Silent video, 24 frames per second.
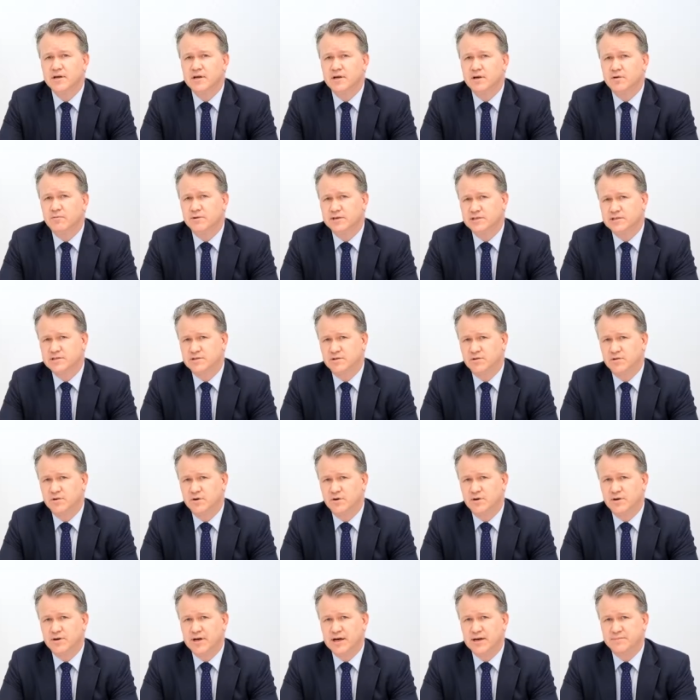We
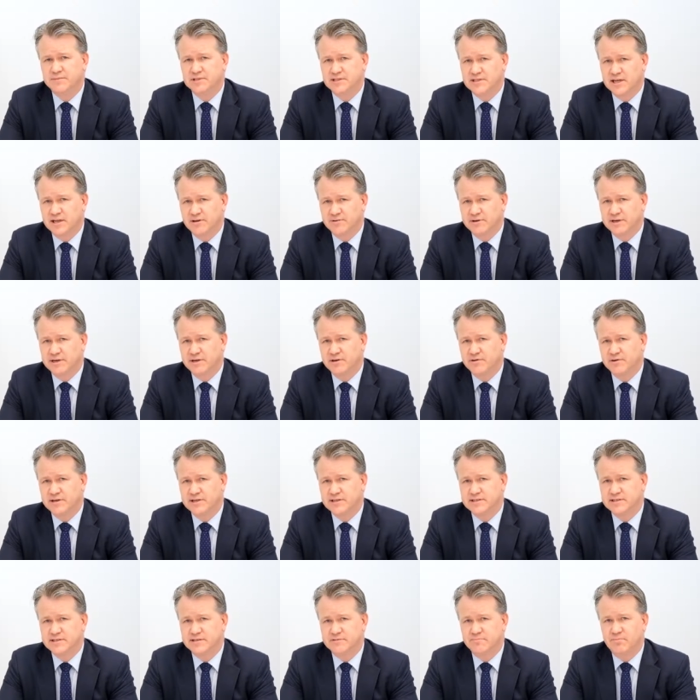saw um, salary
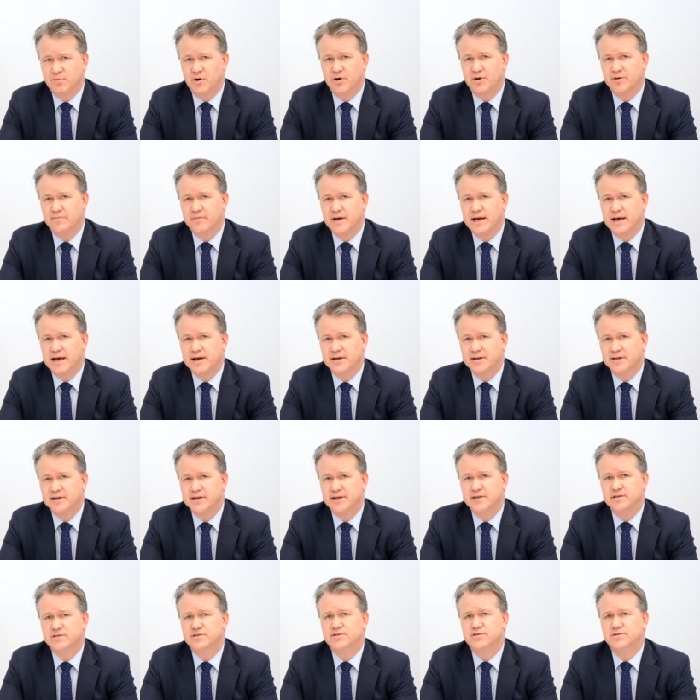increases bottom out at,
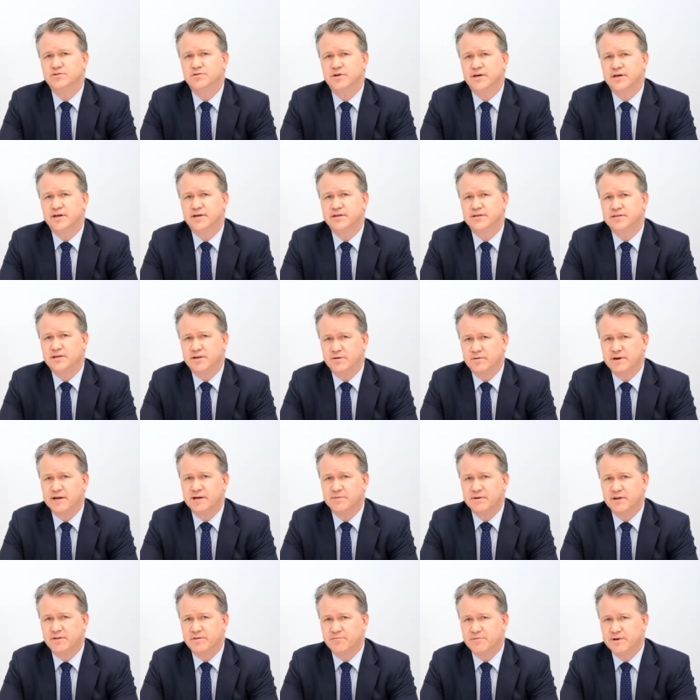at, two, at around
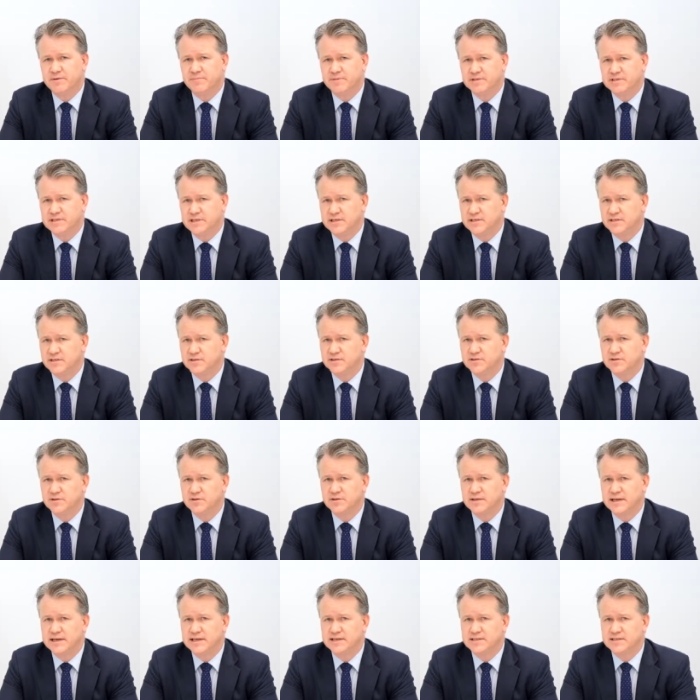about 3% in
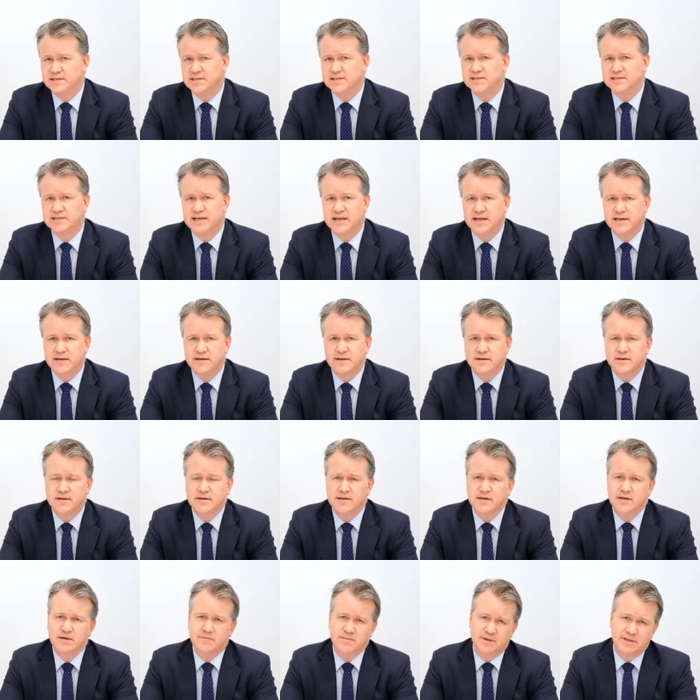2010,
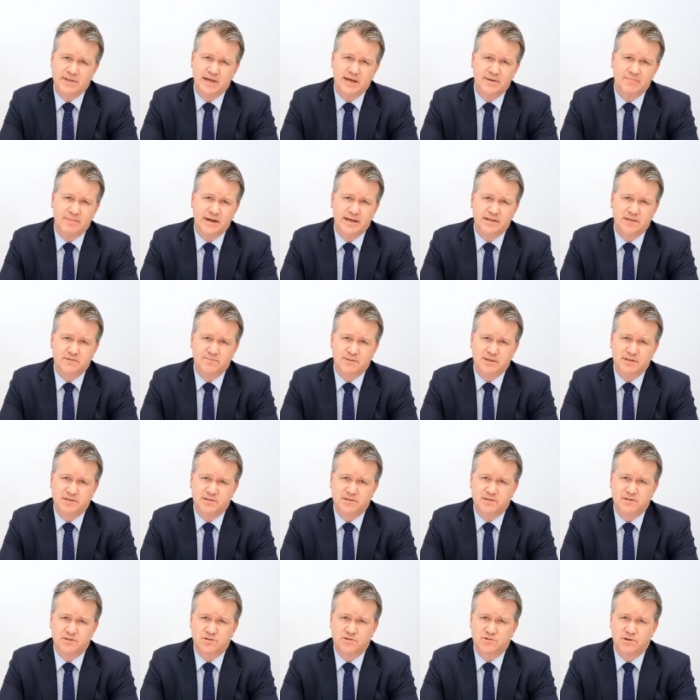but they bounced back
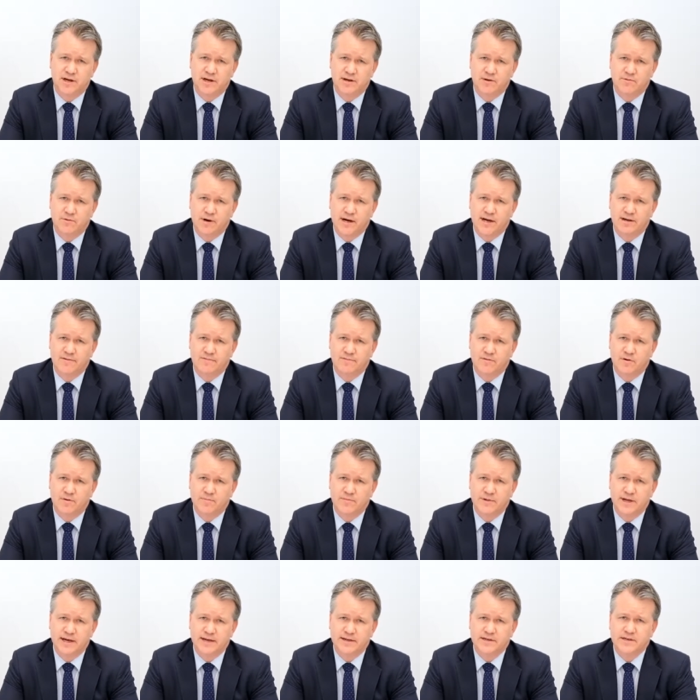sort of straight away from
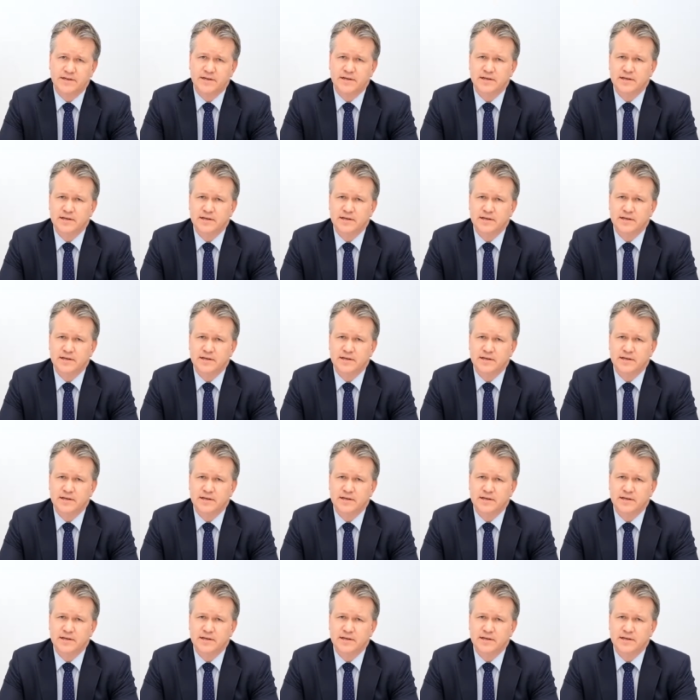that.